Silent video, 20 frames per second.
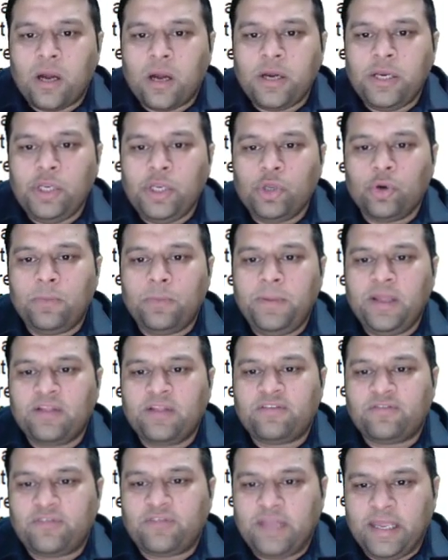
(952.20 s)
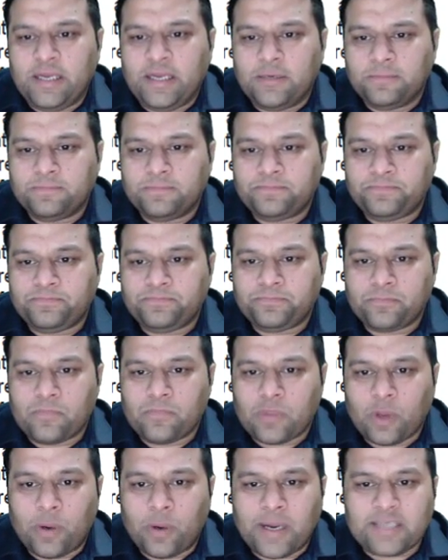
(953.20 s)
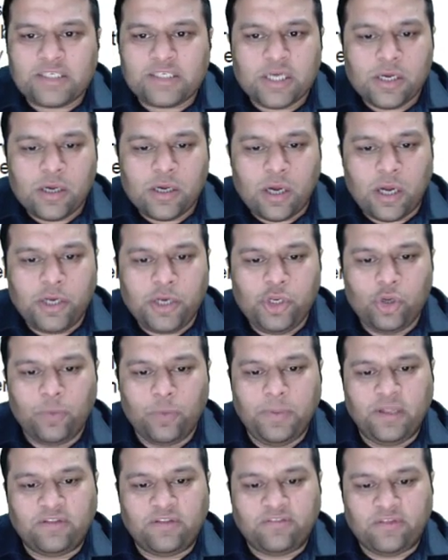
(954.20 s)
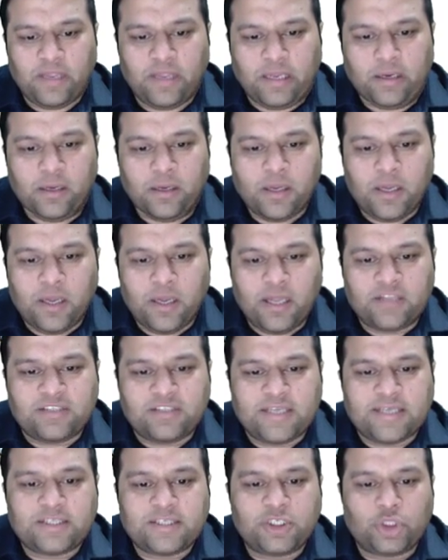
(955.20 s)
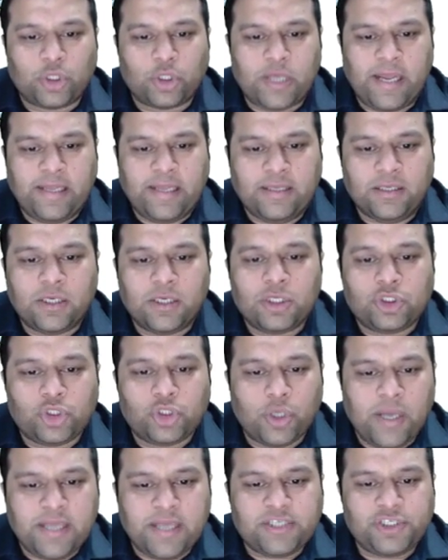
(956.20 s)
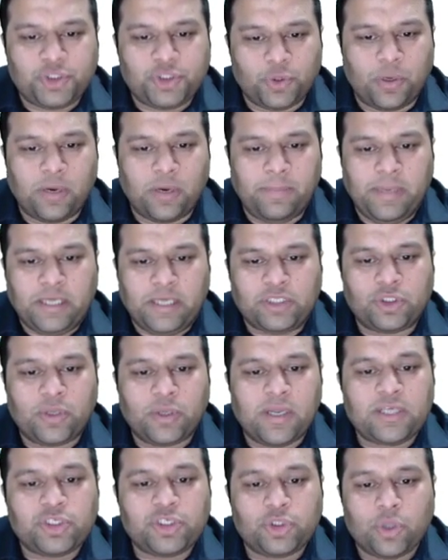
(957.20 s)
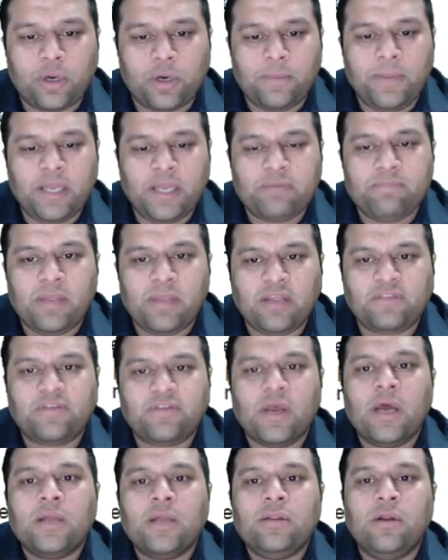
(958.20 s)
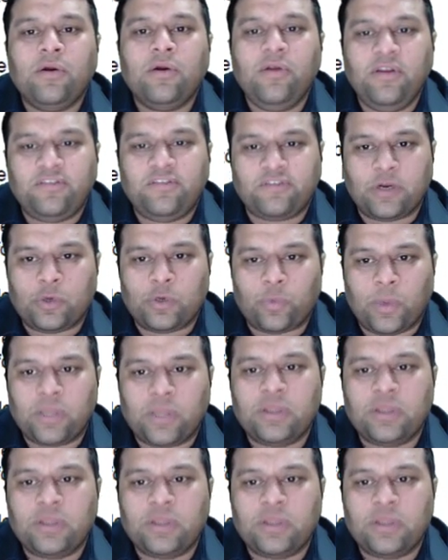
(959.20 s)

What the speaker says: A new beet seed, right? A new beet seed. It says today's sugar beet. Today's sugar beet means the recent